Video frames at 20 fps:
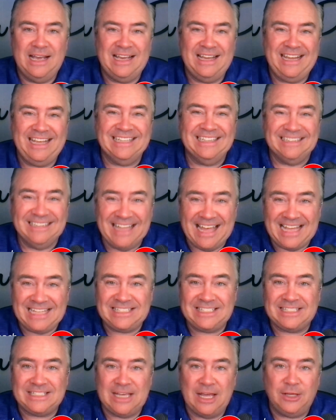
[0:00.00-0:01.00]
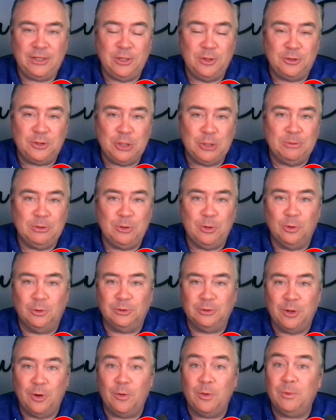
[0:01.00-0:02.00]
It lets YouTube and
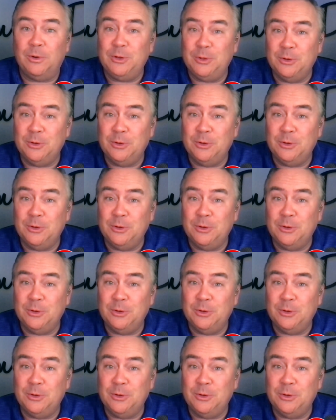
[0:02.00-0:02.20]
Google know that we're